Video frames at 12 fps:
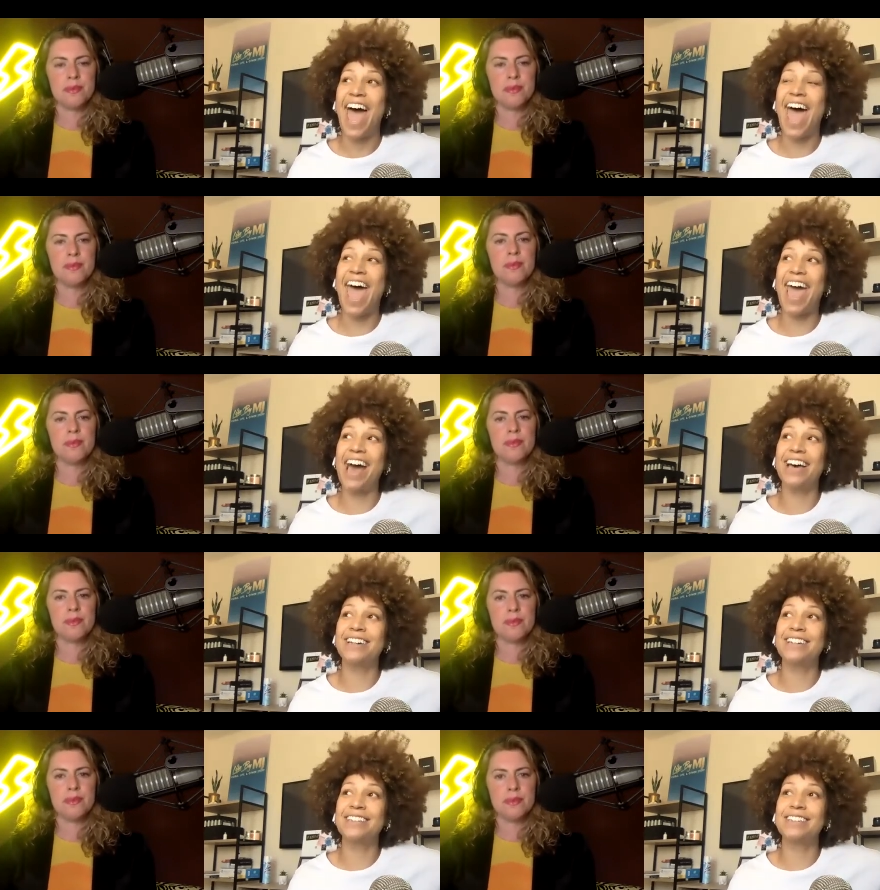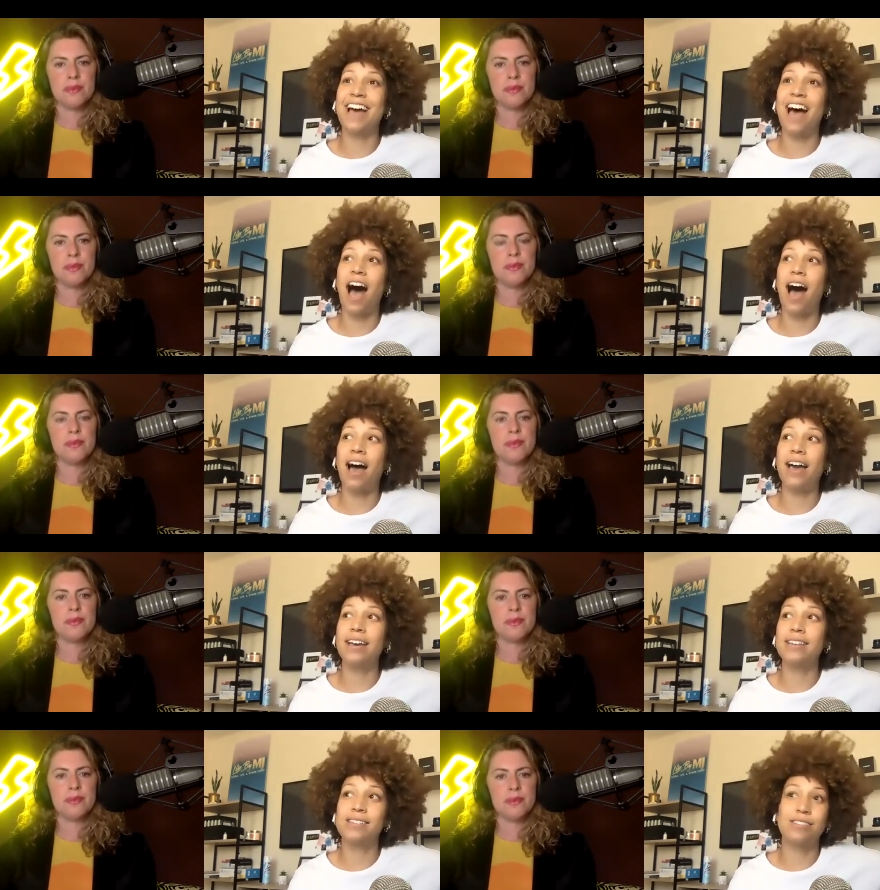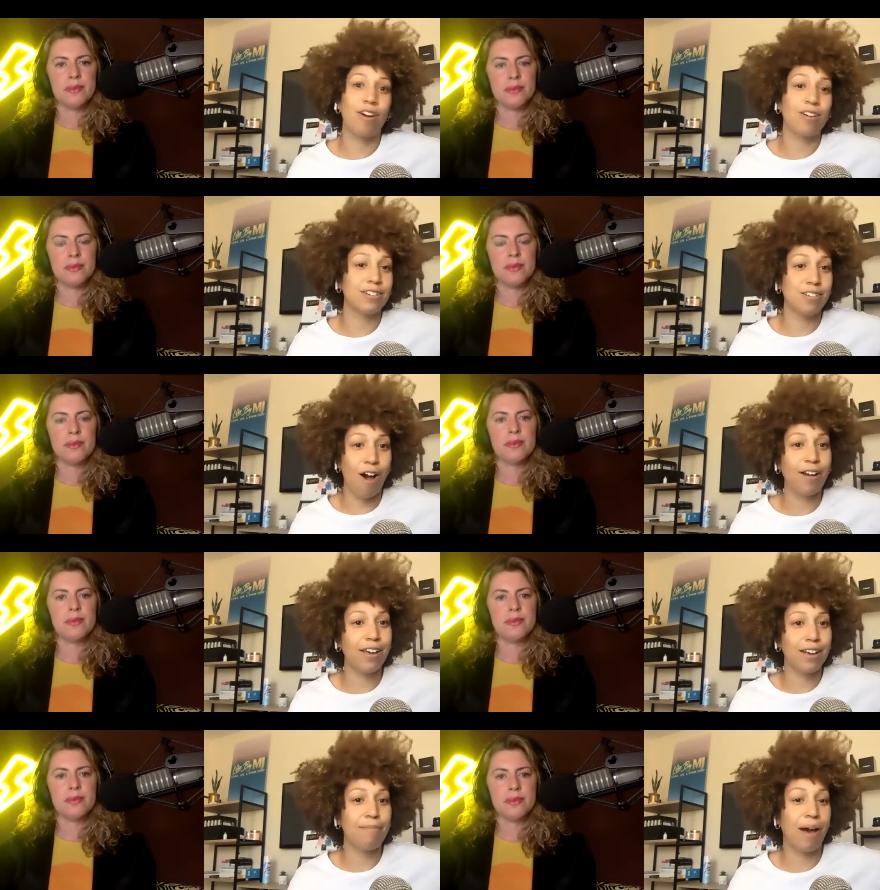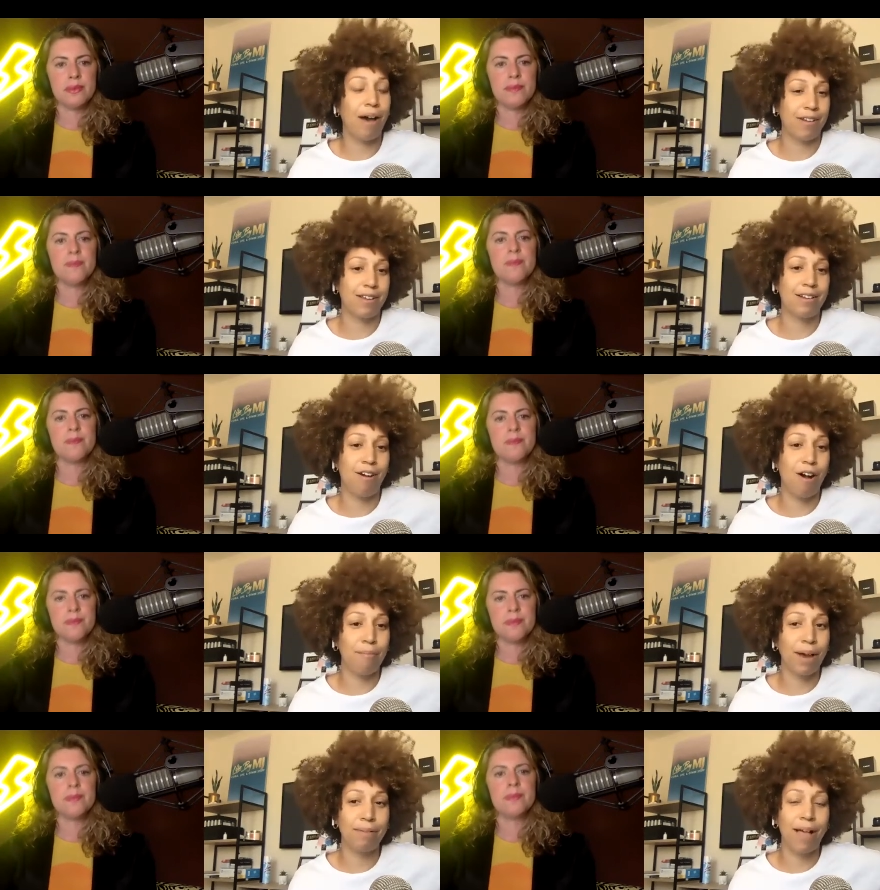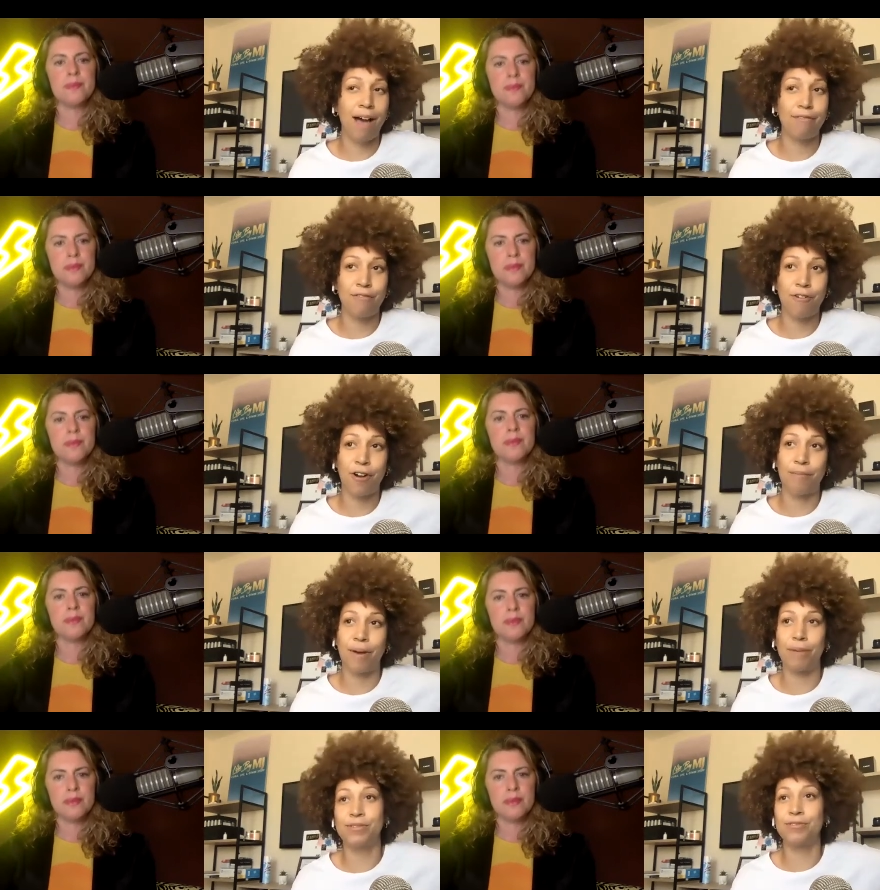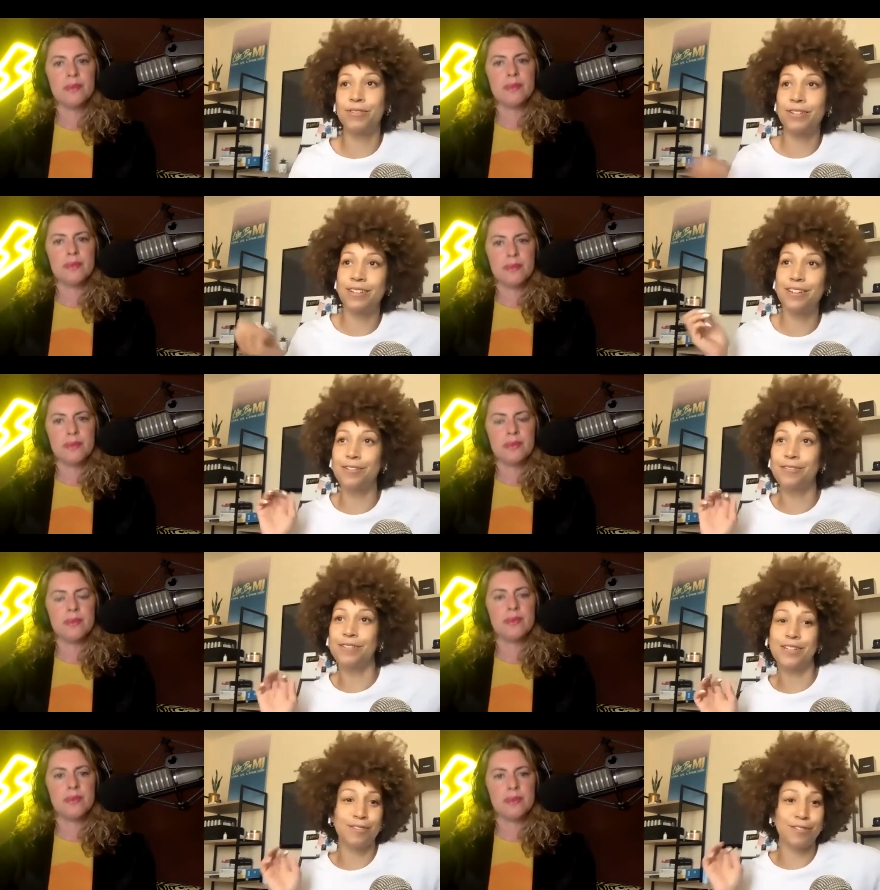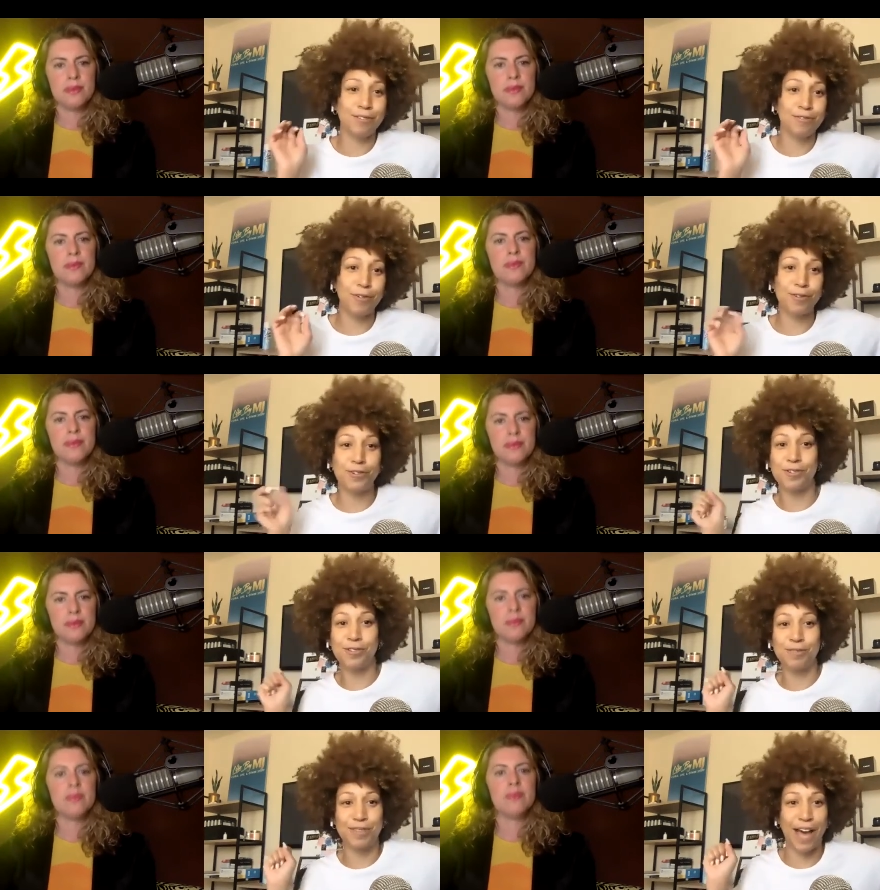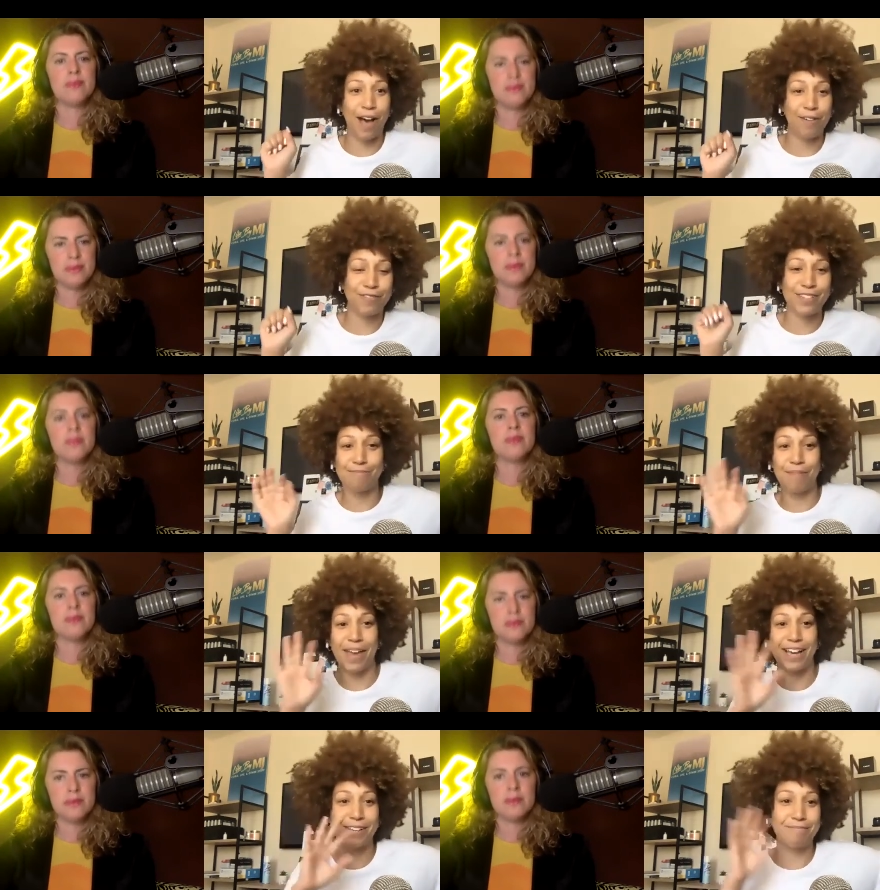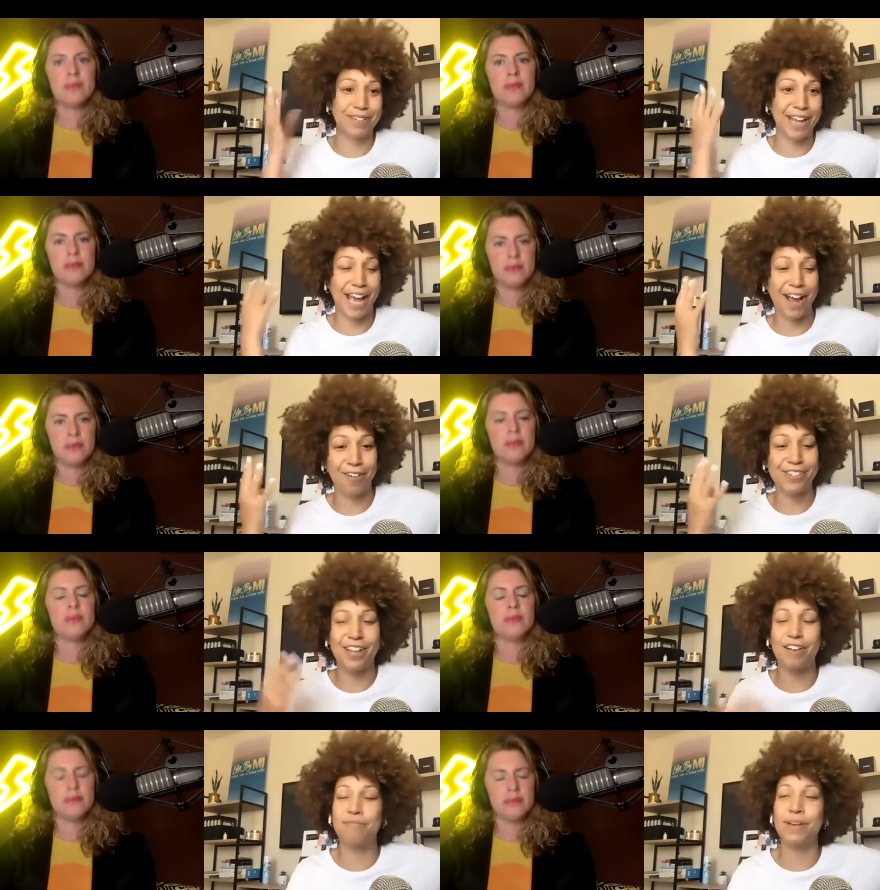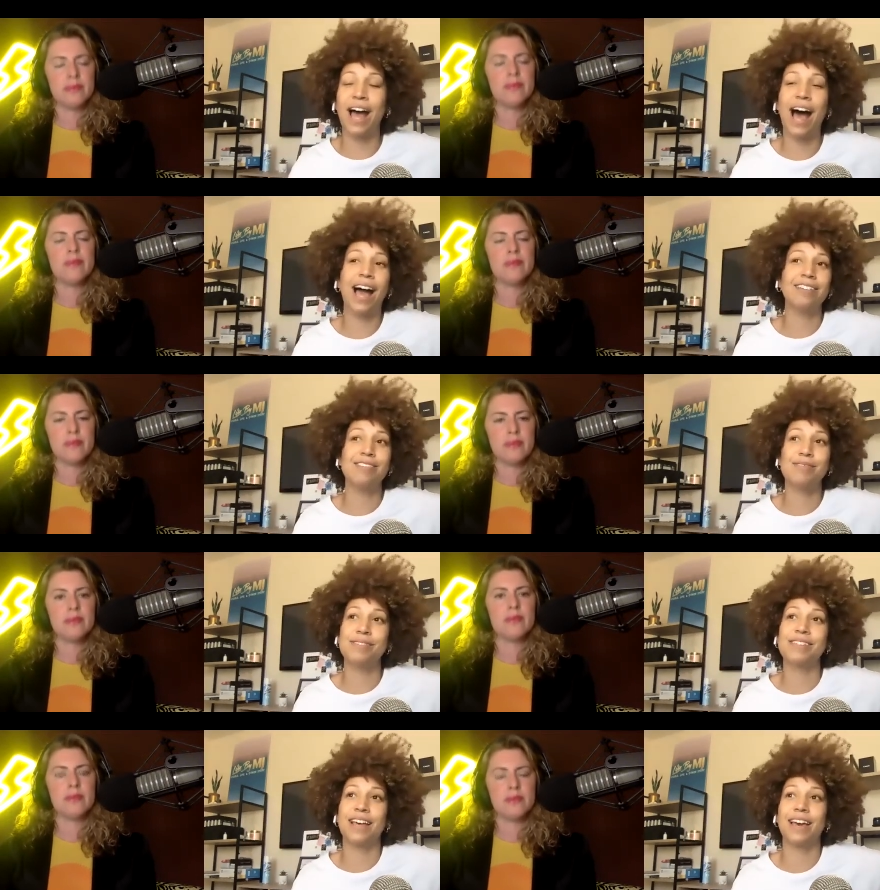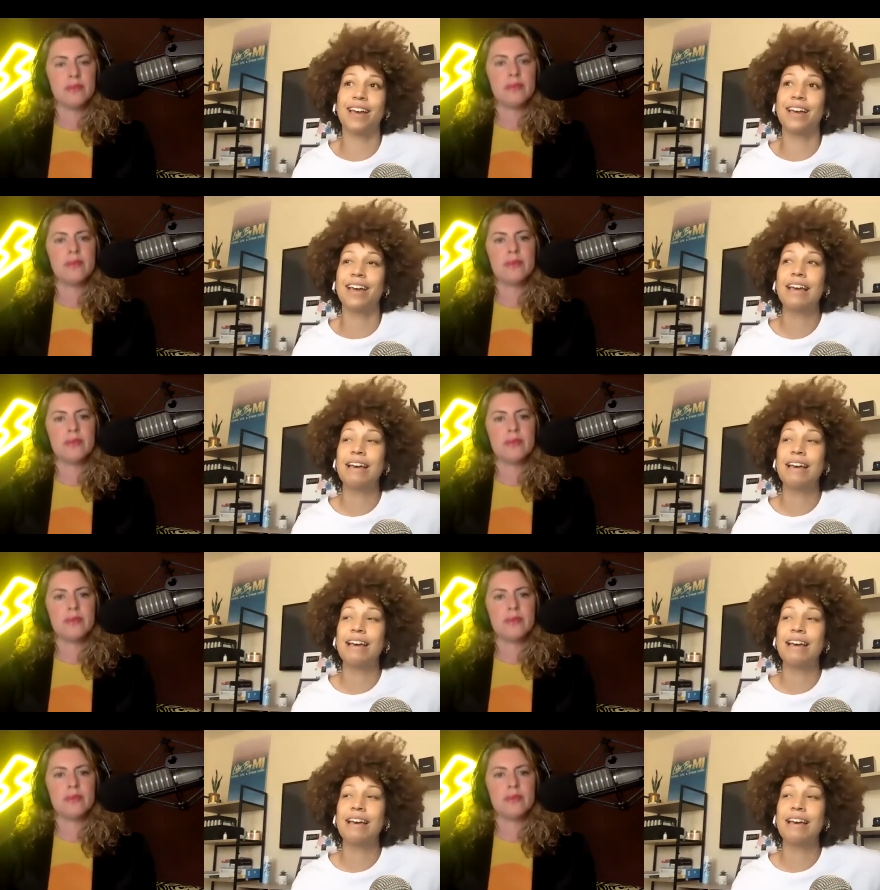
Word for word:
Speaker 1: And I started talking about it on my platform. I was doing, you know, the cute little photo shoots with the outfits and makeup and the hair stuff. But I just was like,